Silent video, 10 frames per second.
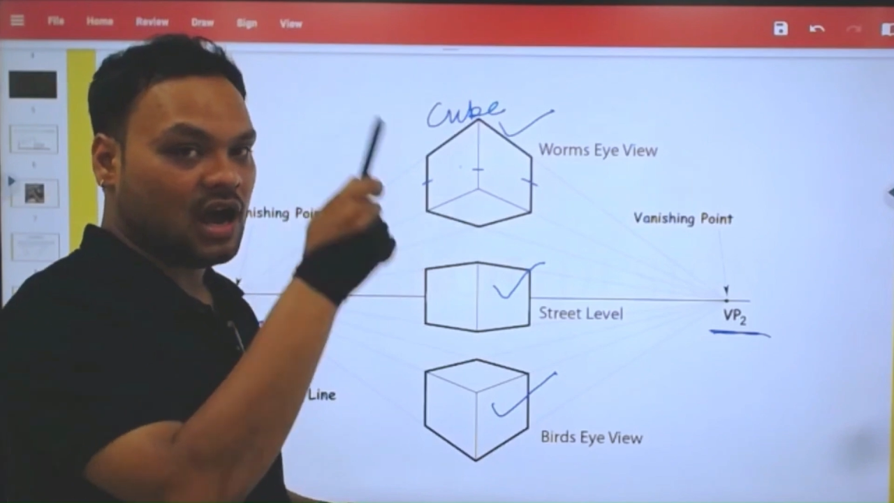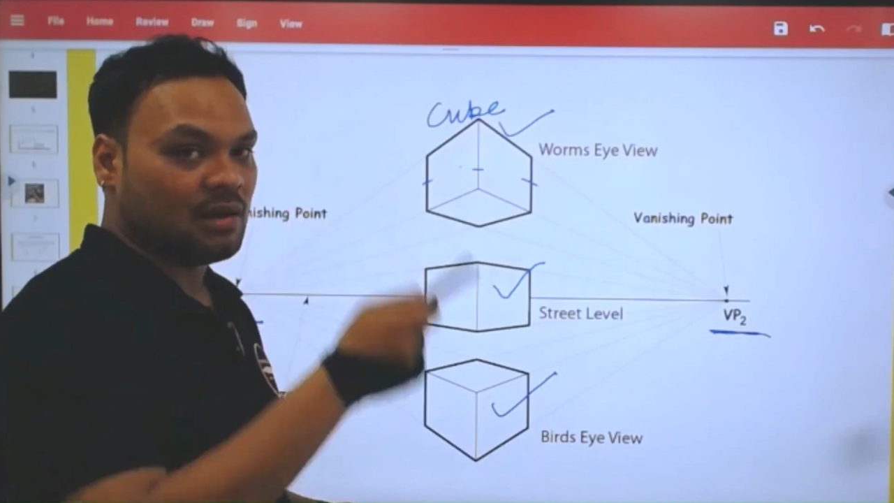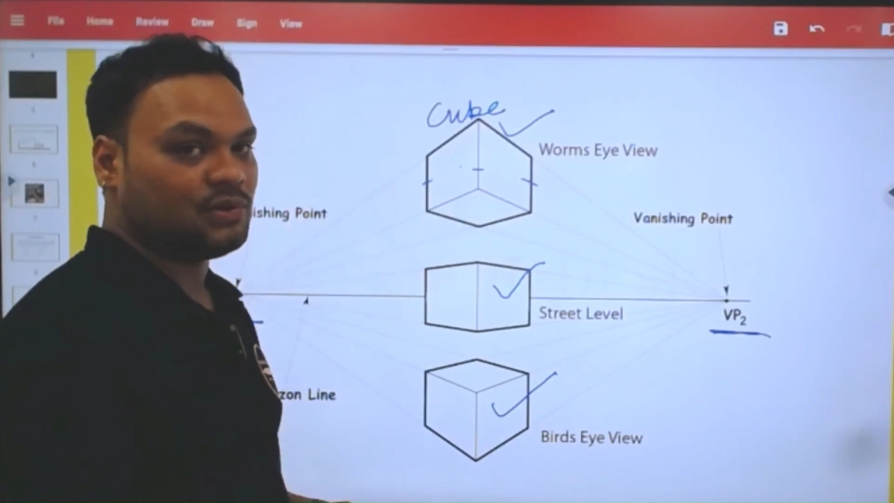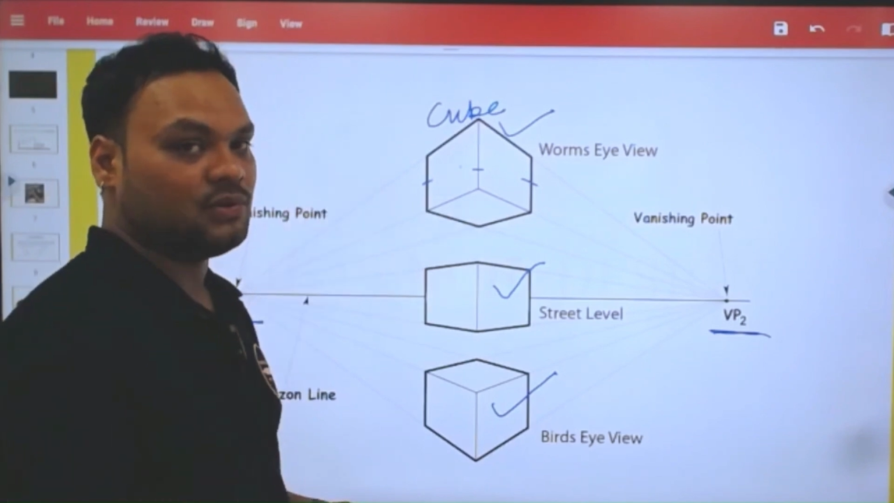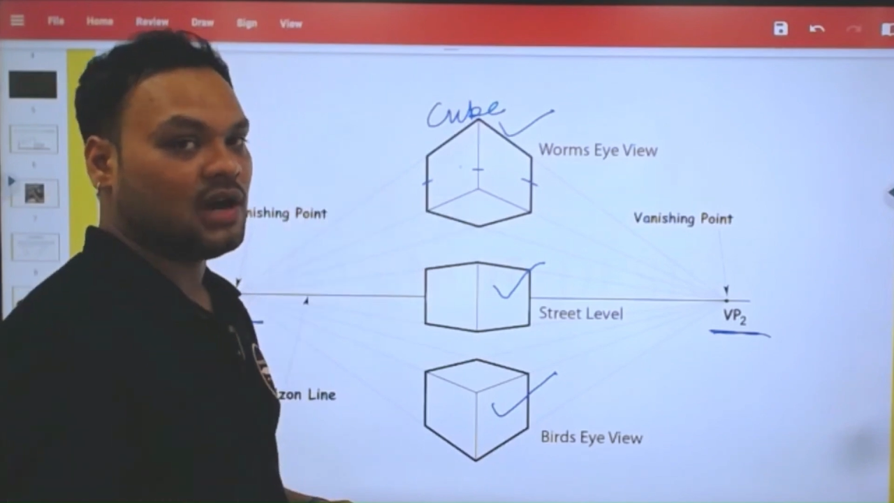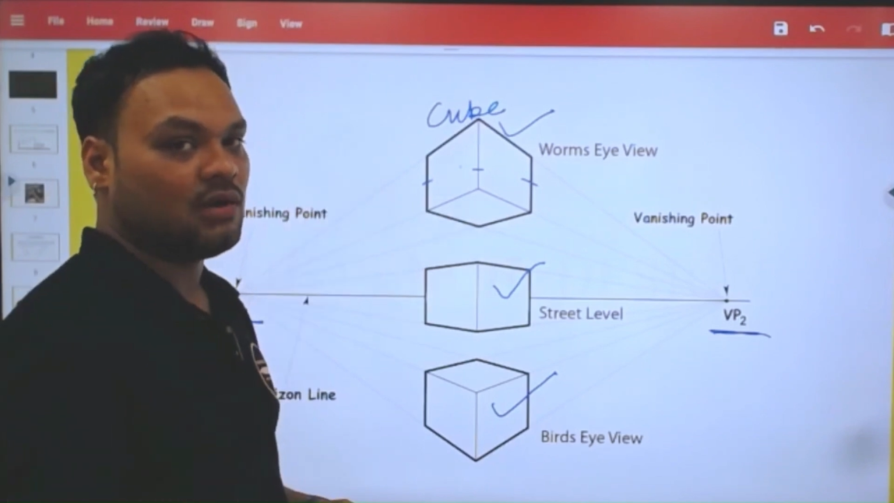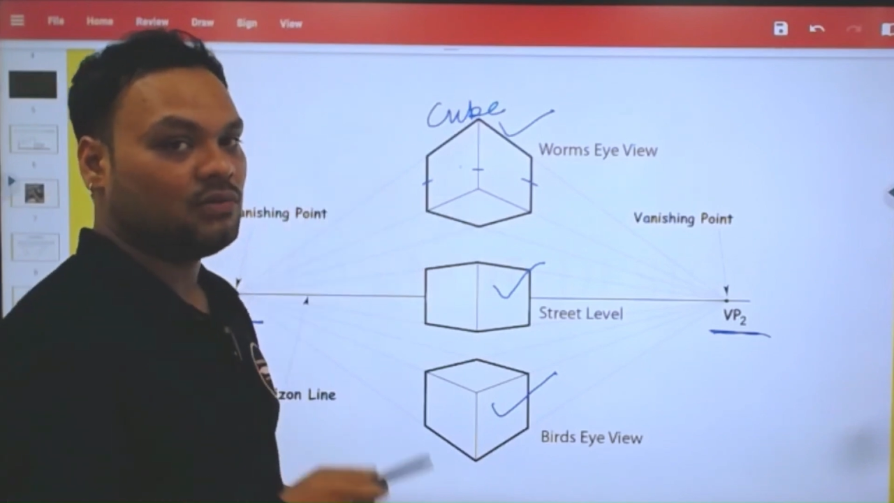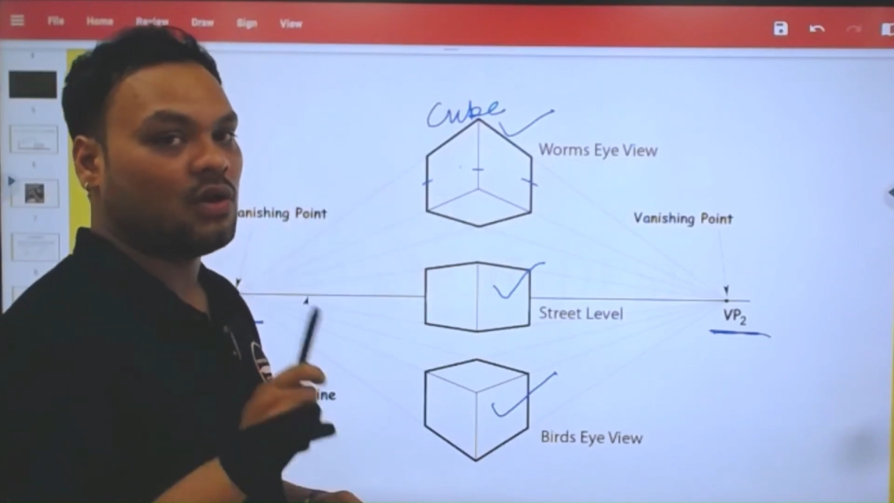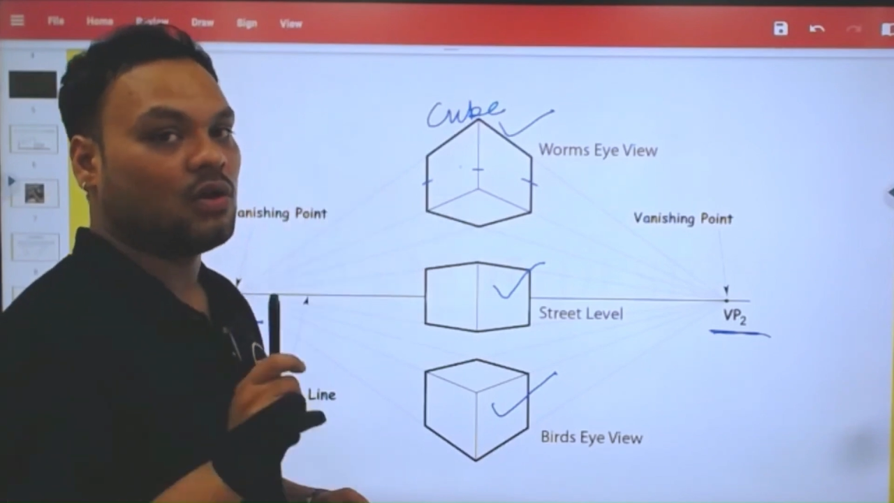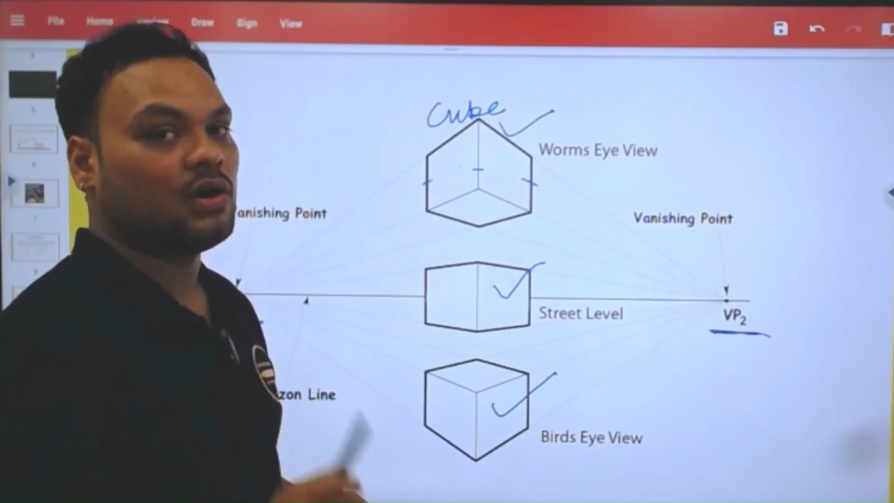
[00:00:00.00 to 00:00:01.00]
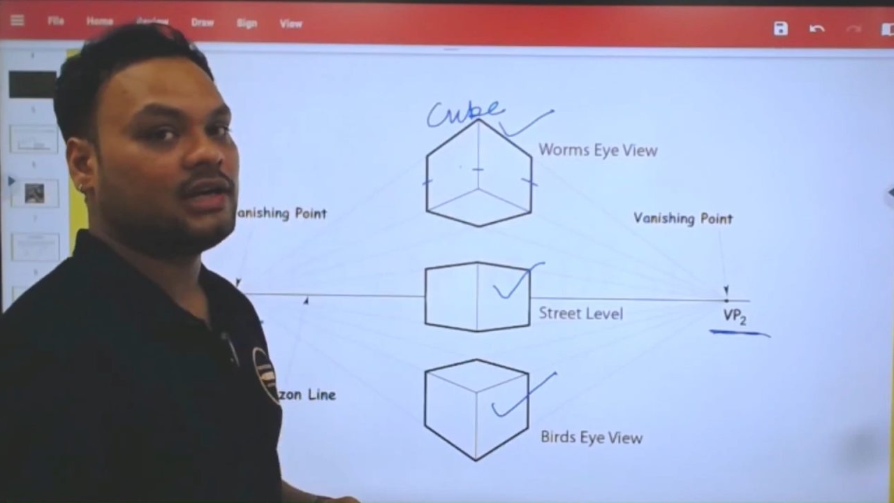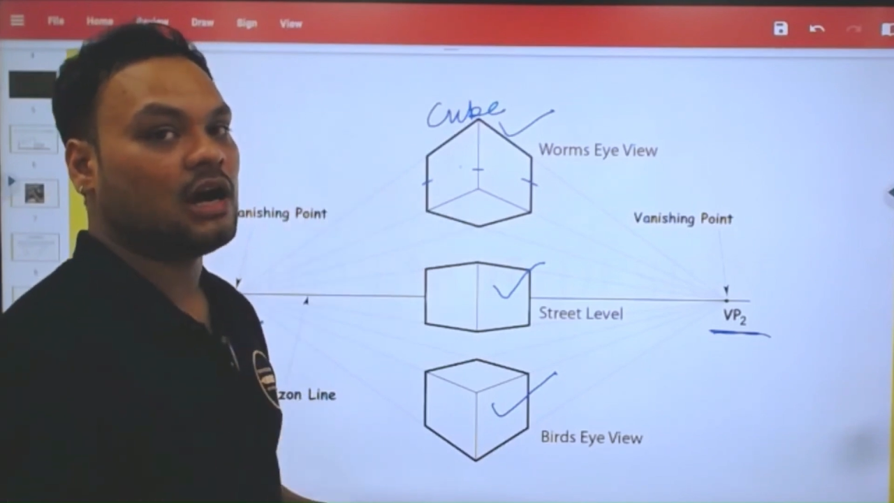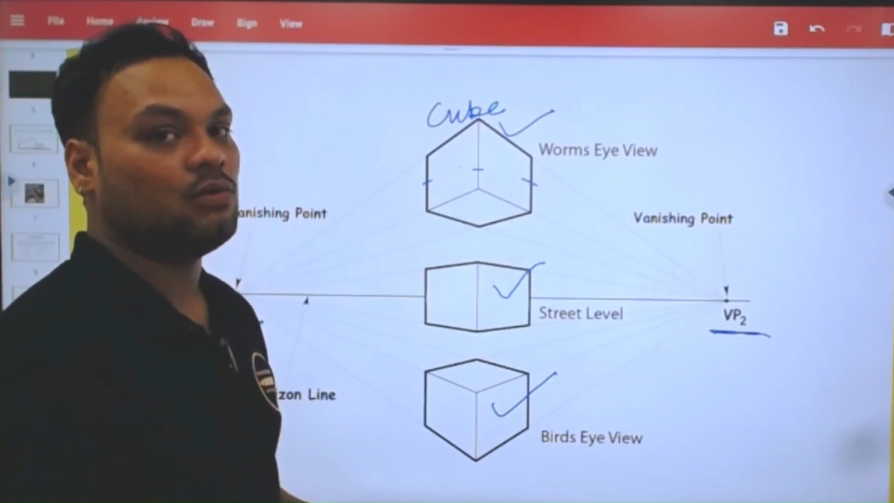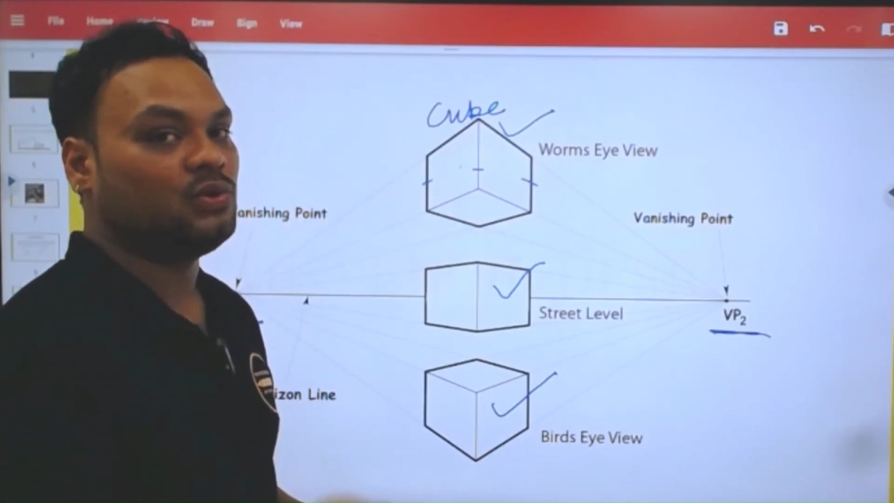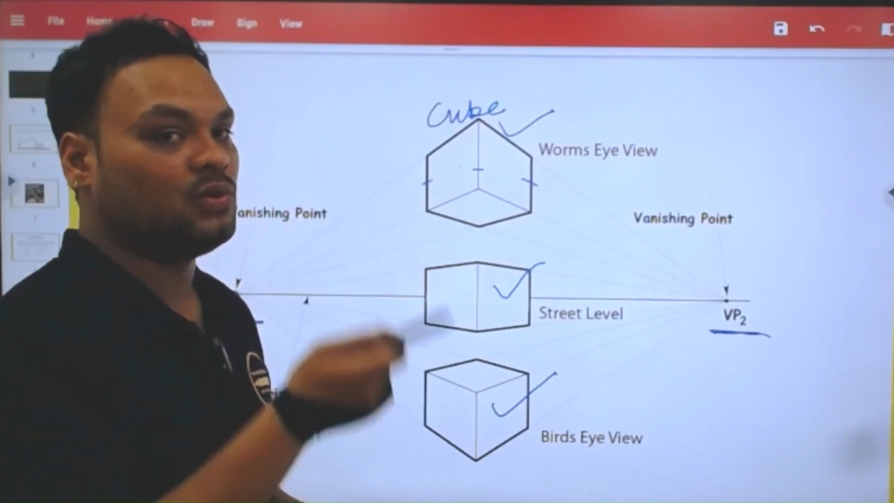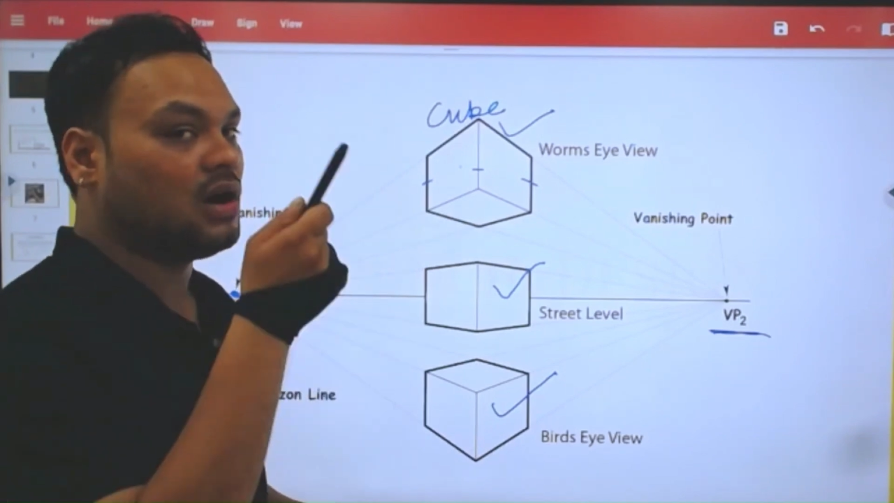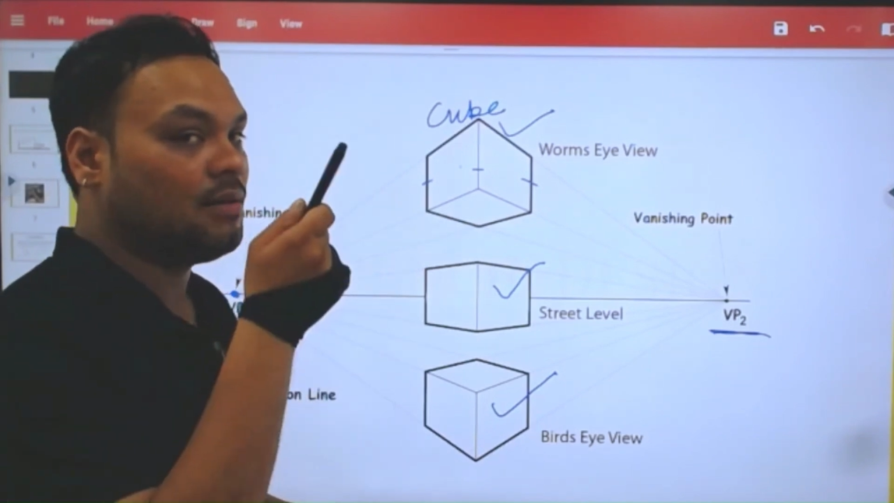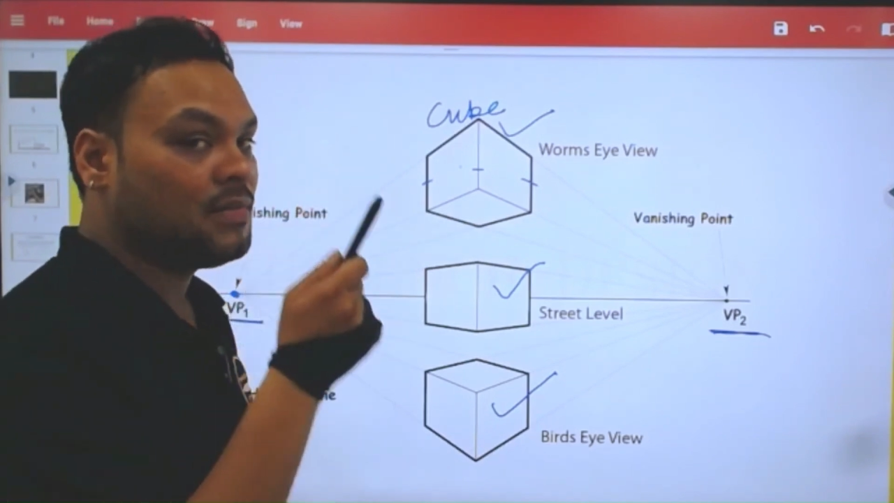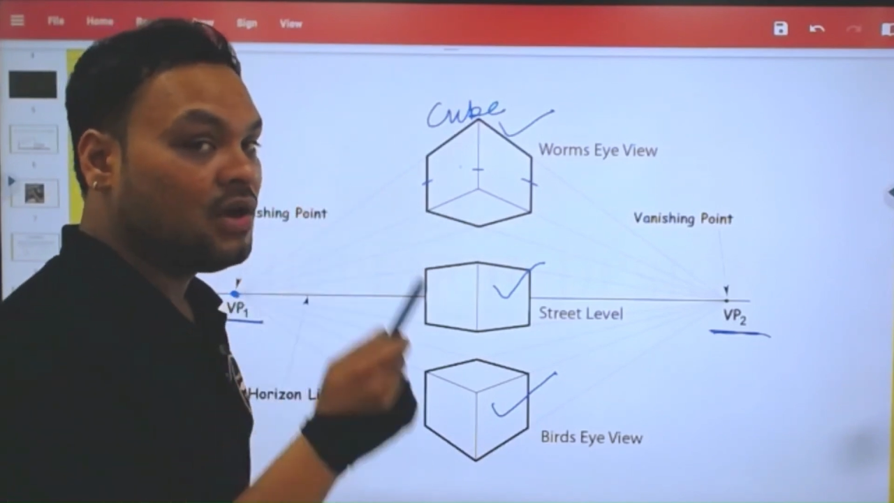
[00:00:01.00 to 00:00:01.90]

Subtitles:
up to down or down to up,